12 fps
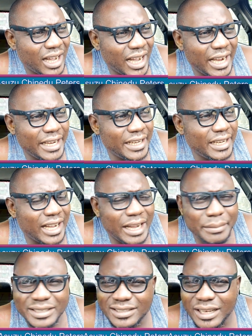I
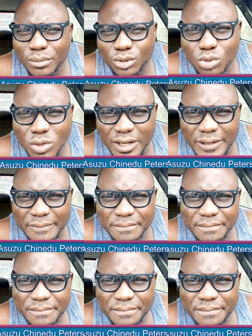am a saboteur
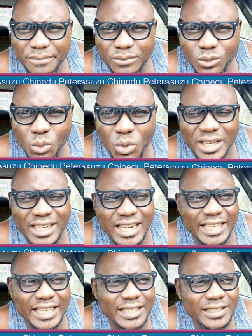working
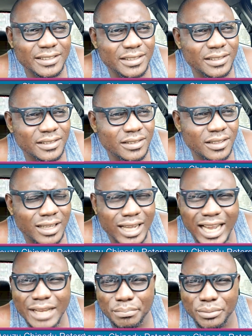against
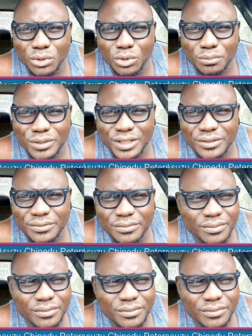IPOB,